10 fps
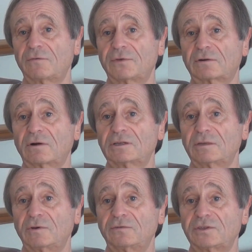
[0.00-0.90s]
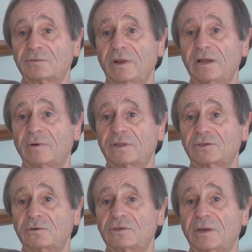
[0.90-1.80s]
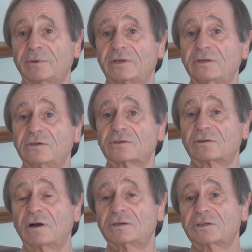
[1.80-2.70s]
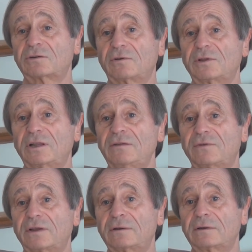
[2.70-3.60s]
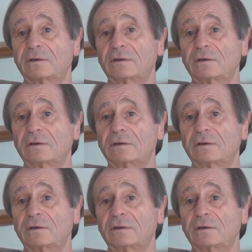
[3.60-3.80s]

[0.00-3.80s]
of the karate moves displayed by the 2 Japanese karateka on the leaflet.